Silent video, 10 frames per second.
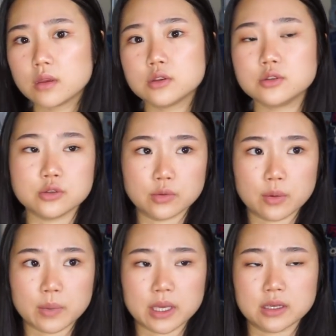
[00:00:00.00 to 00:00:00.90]
do at
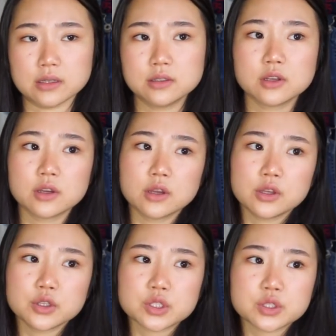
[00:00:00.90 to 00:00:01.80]
my age.
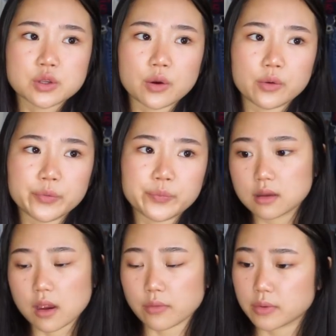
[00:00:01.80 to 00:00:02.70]
So
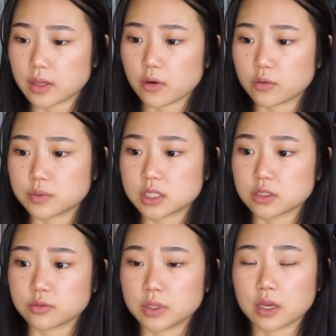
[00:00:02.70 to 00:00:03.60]
I really hope
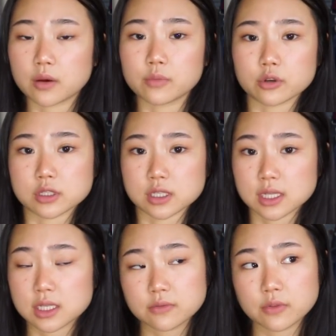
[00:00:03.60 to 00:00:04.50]
she'll become more
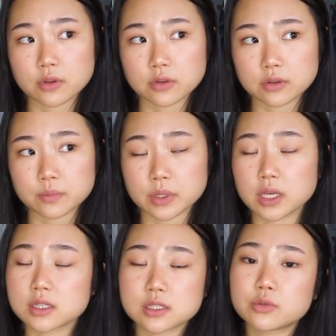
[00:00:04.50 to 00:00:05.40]
successful,
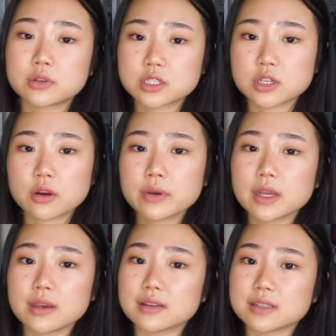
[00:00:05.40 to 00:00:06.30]
because, well, she already
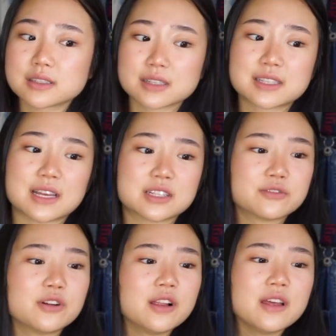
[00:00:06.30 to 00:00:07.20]
is
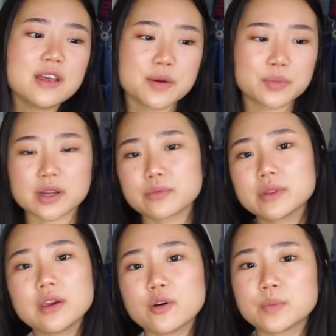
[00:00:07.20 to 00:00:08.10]
successful, but I really
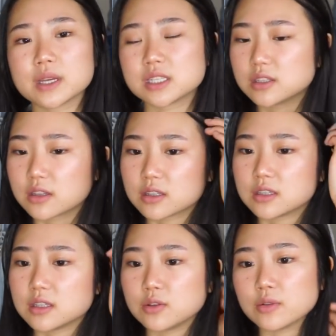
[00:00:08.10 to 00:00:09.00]
hope that she'll
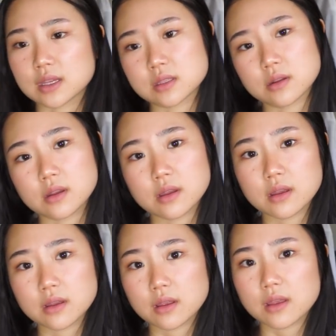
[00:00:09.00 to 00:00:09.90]
continue that
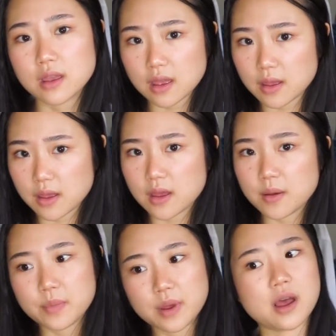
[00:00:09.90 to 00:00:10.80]

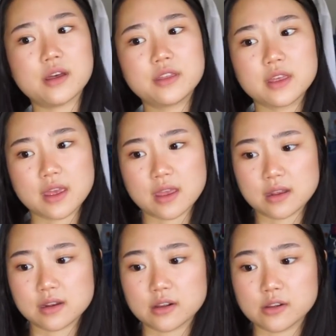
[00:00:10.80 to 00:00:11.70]
path
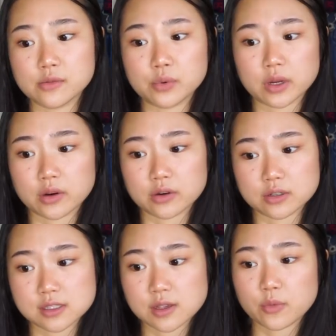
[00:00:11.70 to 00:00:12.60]
and it'll bring her
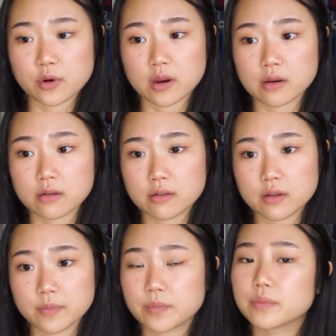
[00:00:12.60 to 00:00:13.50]
somewhere
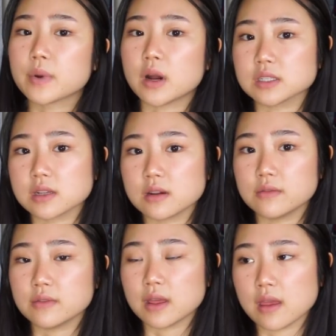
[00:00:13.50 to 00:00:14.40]

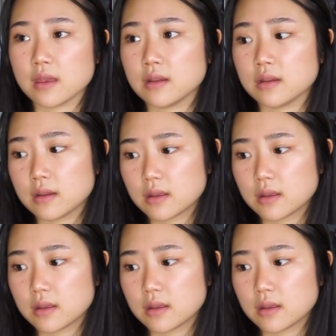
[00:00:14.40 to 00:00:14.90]
positive and